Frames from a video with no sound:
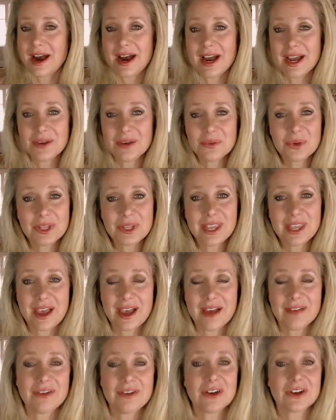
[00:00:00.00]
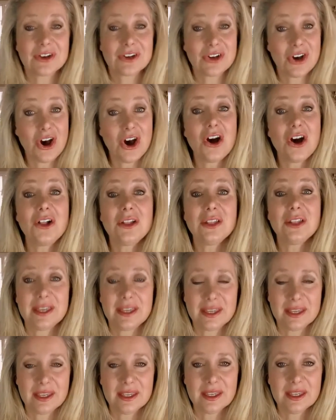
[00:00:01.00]
i really have a
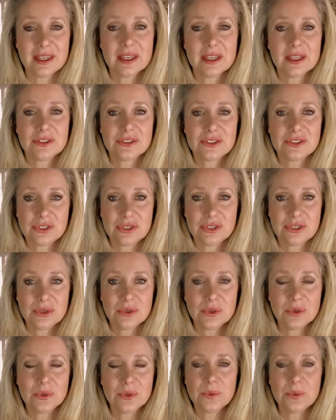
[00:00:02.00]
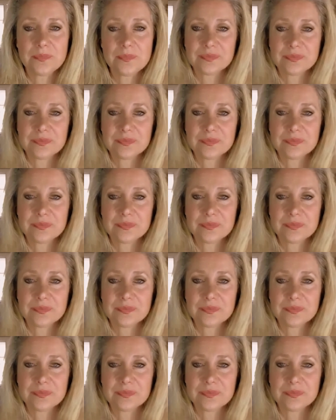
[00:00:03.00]
calling to